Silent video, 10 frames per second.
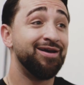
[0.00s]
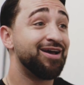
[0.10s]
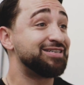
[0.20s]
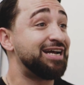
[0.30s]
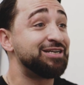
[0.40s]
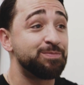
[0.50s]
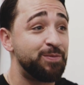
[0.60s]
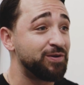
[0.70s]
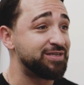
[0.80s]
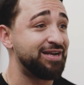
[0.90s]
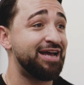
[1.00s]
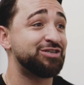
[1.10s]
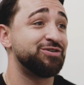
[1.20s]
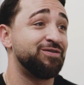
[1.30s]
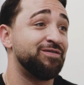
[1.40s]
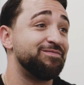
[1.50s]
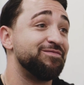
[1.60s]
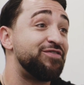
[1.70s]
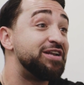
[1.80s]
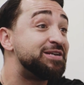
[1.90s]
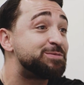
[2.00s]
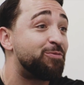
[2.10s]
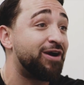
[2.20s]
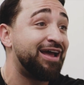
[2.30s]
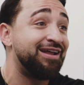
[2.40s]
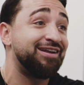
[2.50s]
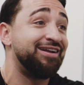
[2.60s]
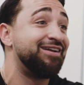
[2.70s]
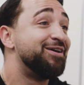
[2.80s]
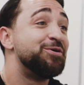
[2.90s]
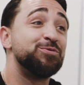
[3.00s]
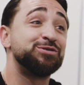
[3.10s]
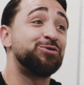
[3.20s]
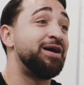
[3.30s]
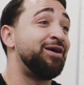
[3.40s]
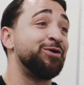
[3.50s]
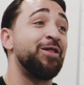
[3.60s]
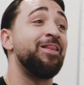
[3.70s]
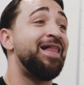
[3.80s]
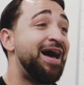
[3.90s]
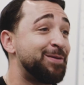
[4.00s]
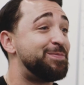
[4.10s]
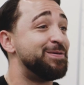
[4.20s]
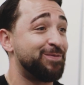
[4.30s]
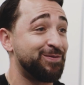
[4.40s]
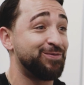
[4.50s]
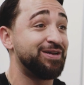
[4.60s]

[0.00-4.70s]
because I just built a national fitness brand and was around a lot of people in